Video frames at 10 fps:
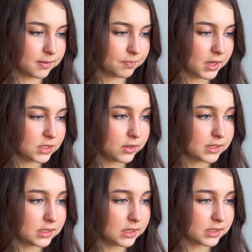as you
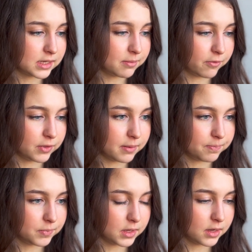can see in some of
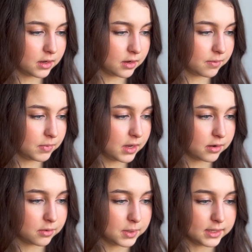them, they are
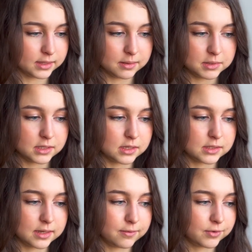quite limited in
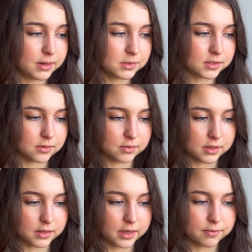time frames, so
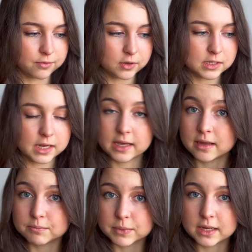they're like 3-day
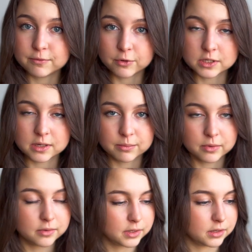campaign, for
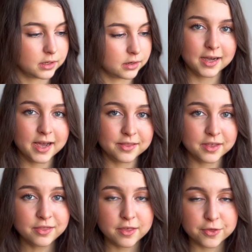example, in here. And
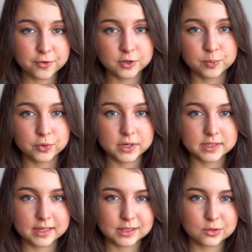then the third
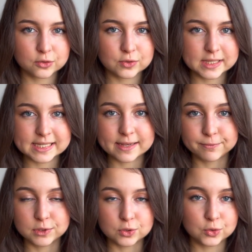point, that's not really
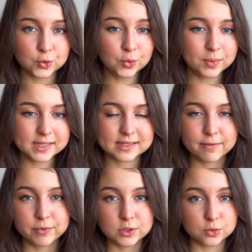something to do, but
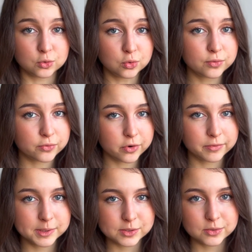something to look
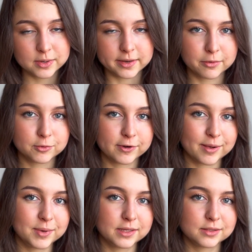forward to, and I would
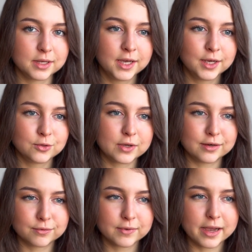recommend to
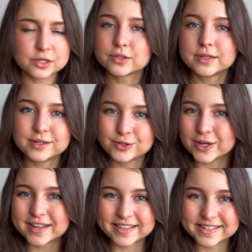kind of actually
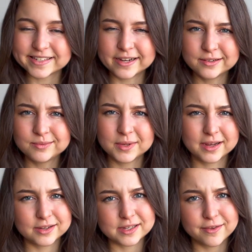check this out
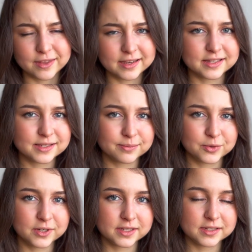because I think it's
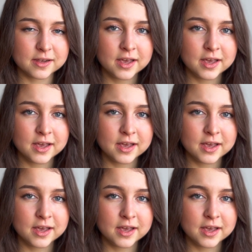important.